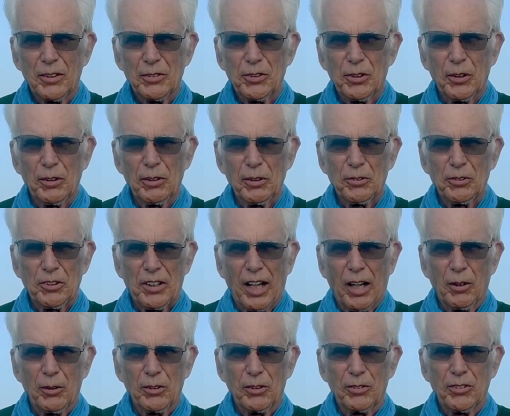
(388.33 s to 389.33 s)
Turtle
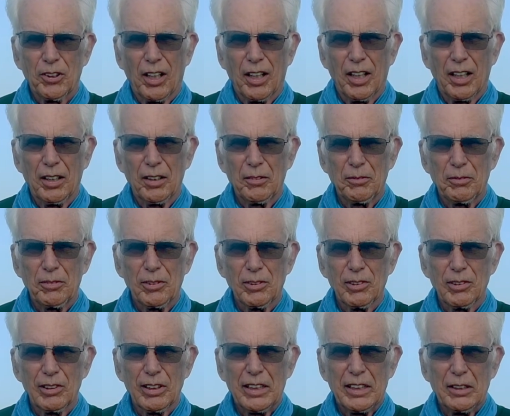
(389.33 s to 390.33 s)
Scout
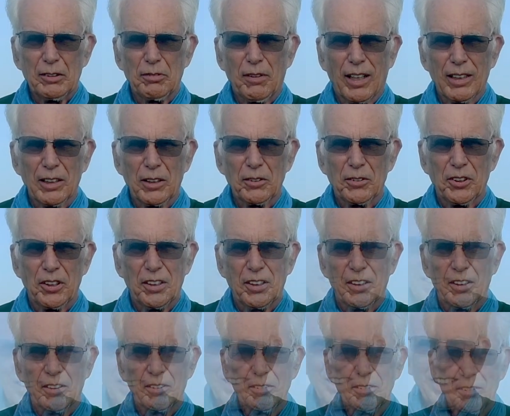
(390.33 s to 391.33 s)
lead volunteer.